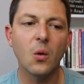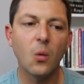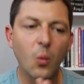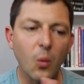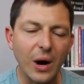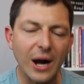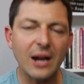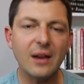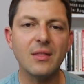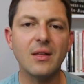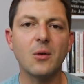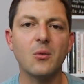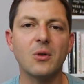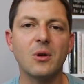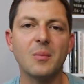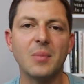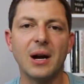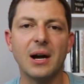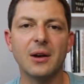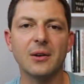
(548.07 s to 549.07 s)
Why do they
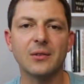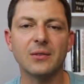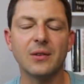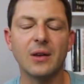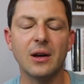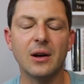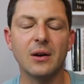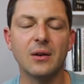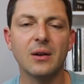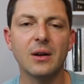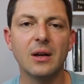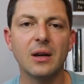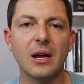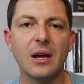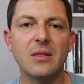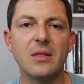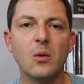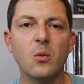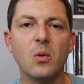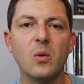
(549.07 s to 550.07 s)
want to buy or sell?
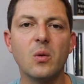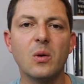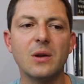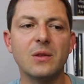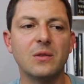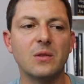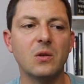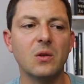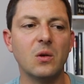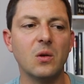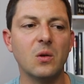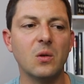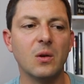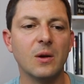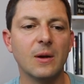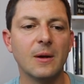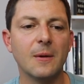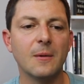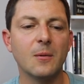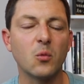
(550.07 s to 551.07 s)
And then we want
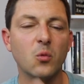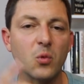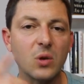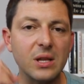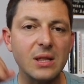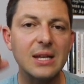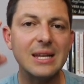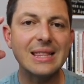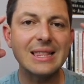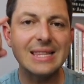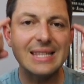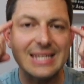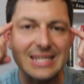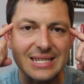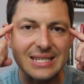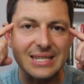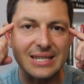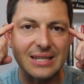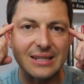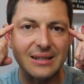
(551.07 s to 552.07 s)
to really
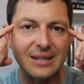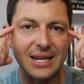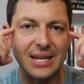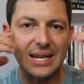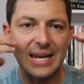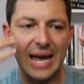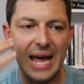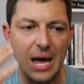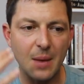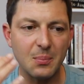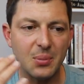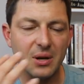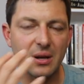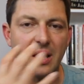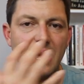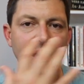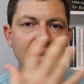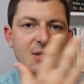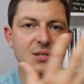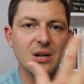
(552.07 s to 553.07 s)
listen and
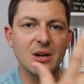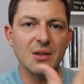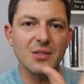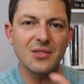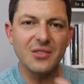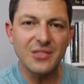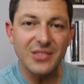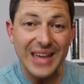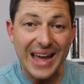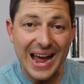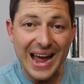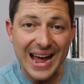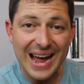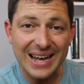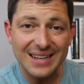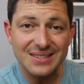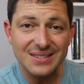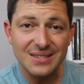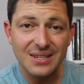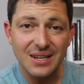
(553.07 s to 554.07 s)
capitalize on
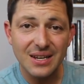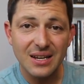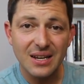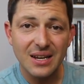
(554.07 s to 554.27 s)
that.